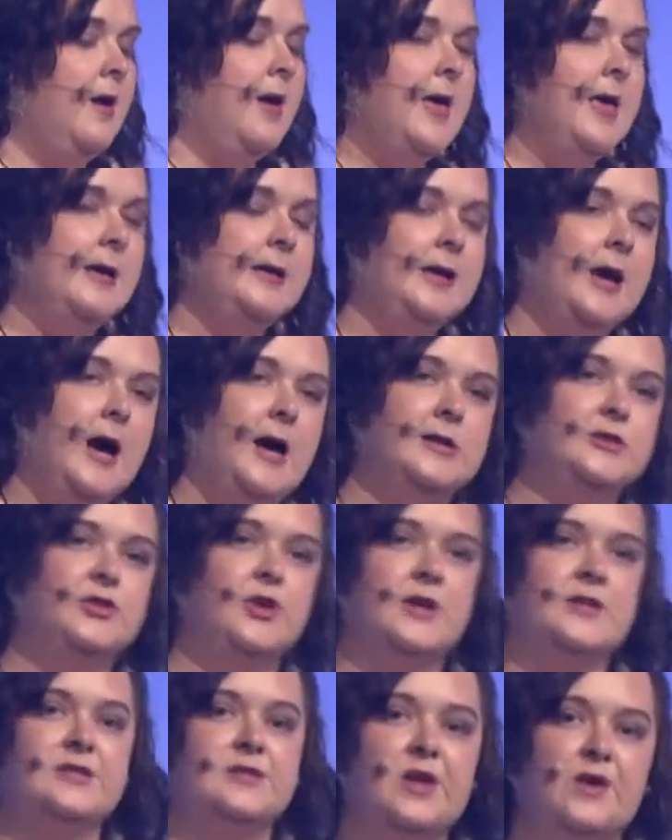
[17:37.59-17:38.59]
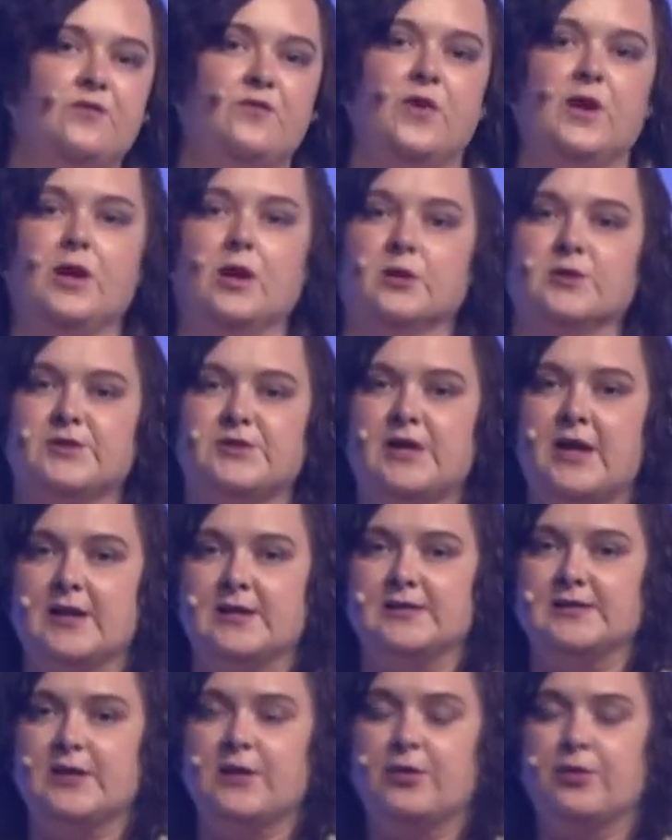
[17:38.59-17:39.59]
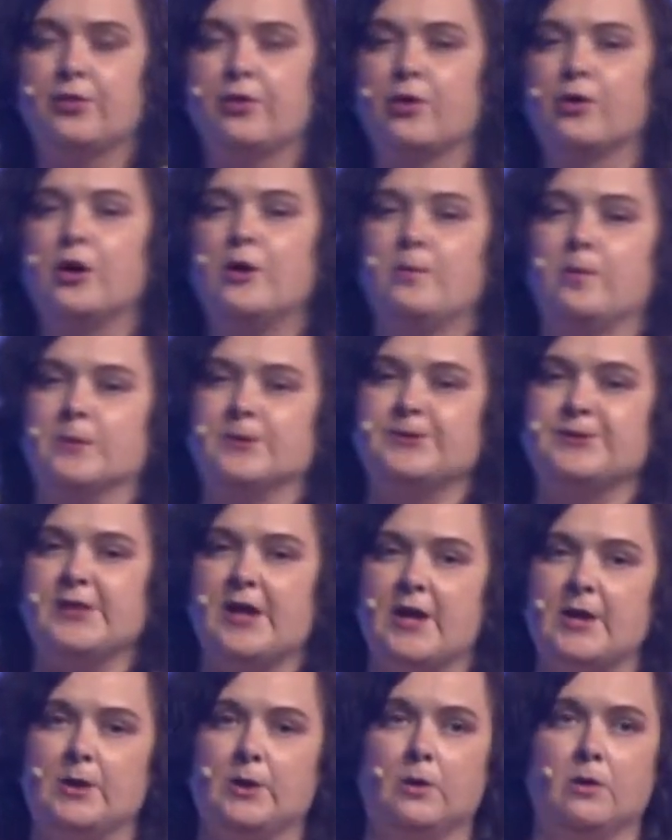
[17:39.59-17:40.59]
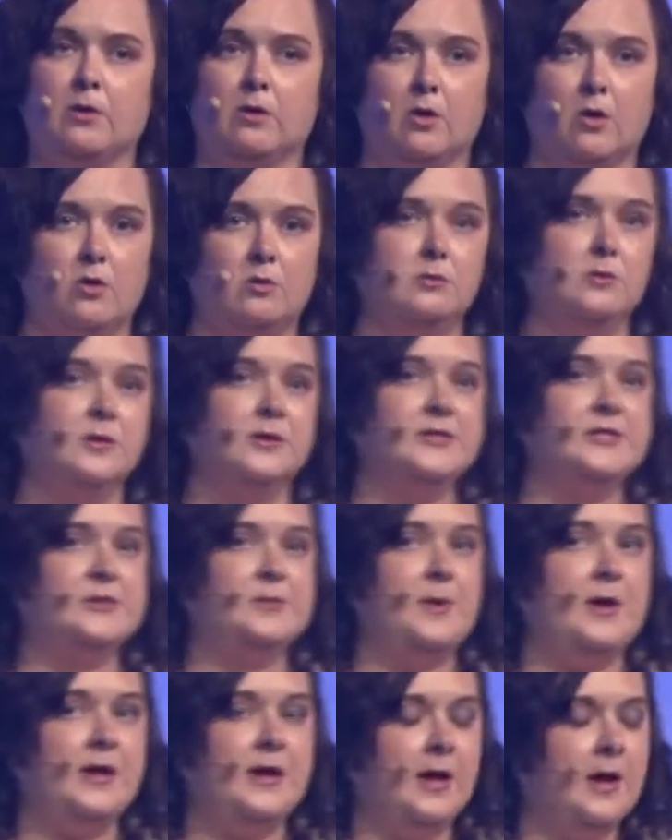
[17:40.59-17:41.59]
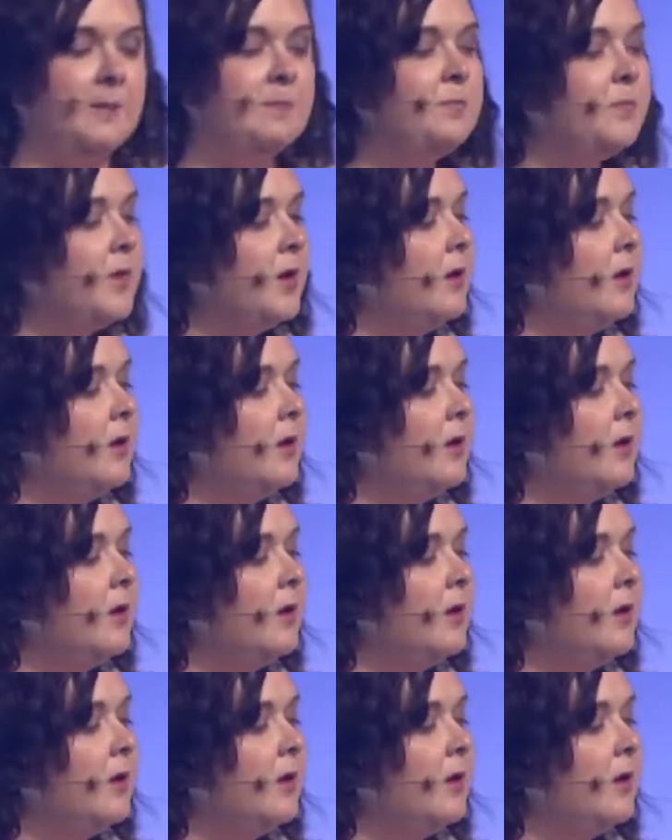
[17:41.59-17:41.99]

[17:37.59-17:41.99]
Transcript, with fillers: In contrast, that figure stands at thirty percent globally speaking.